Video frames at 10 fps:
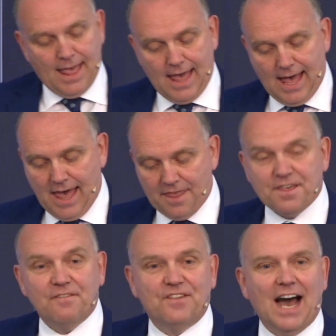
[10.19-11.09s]

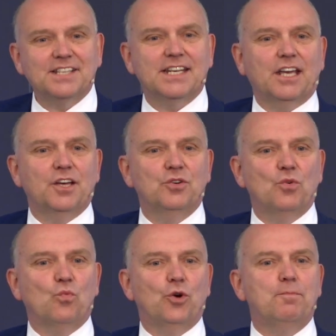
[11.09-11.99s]
the
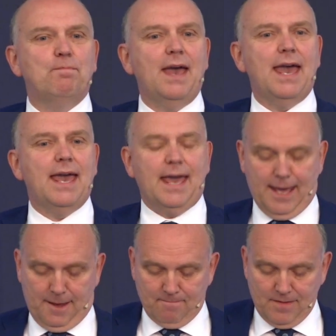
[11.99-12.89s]
Vatican would
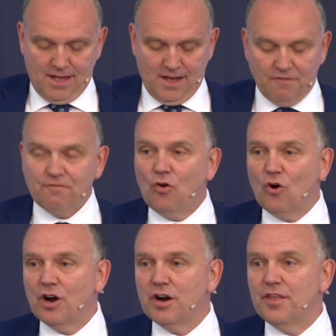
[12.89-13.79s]
pay
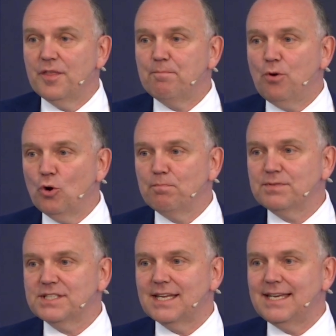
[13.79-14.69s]
for the
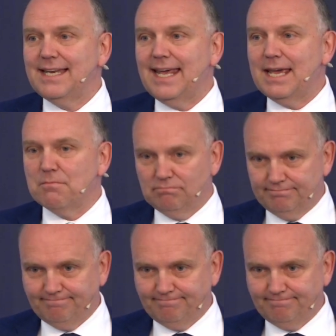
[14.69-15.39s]
Pope's name?